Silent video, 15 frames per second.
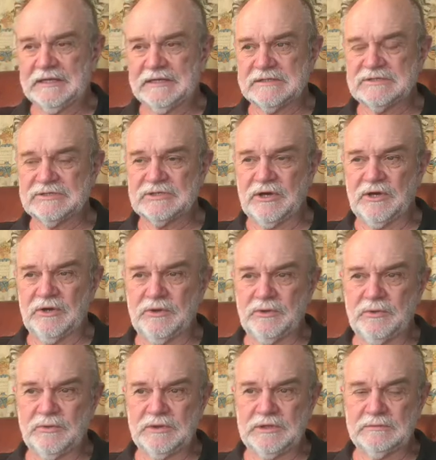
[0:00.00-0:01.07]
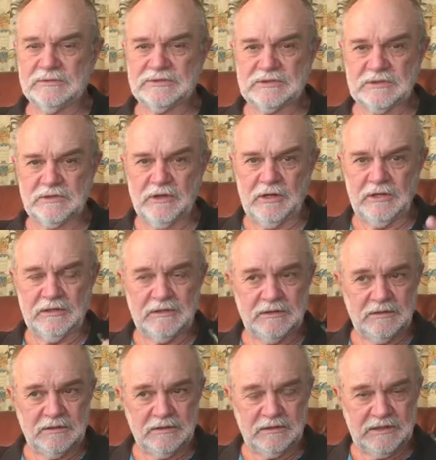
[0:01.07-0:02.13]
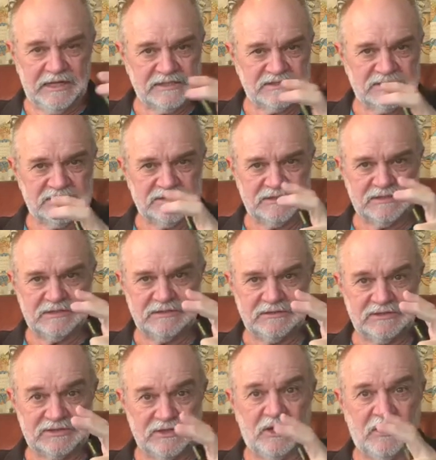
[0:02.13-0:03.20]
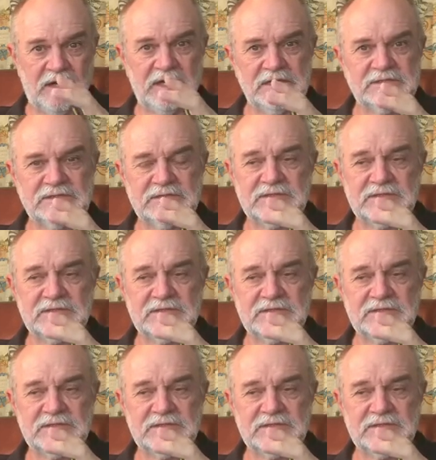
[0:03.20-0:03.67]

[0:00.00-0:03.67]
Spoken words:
So it was a lot less in size.